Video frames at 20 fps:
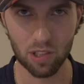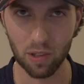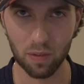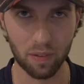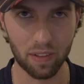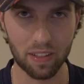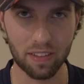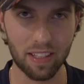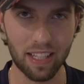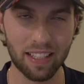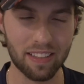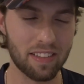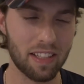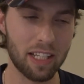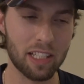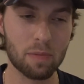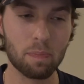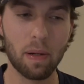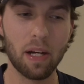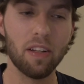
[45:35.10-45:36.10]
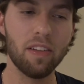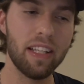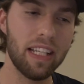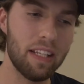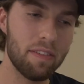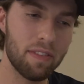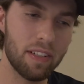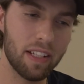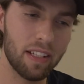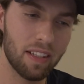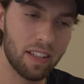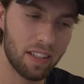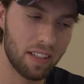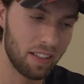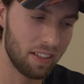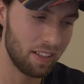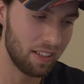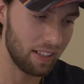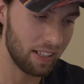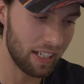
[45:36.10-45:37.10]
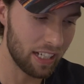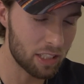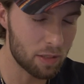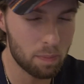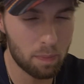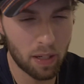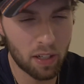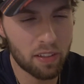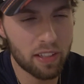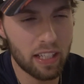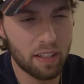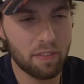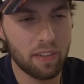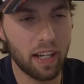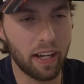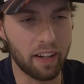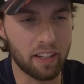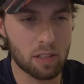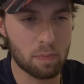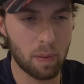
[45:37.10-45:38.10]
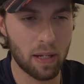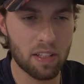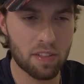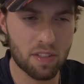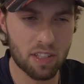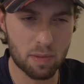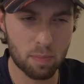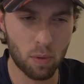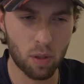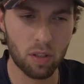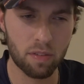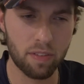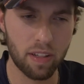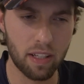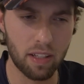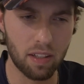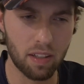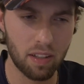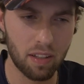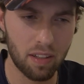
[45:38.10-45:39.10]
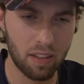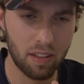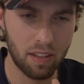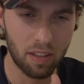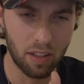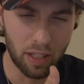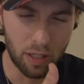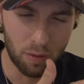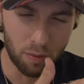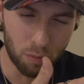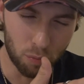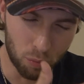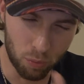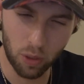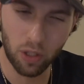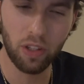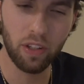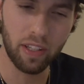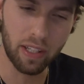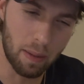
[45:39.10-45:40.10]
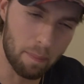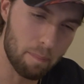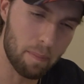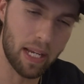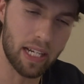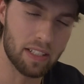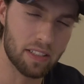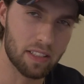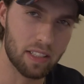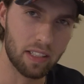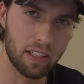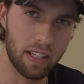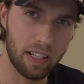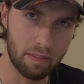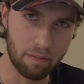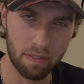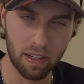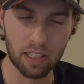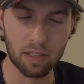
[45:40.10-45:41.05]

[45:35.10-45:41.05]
So it's barely even an expense. It's more of a really amazing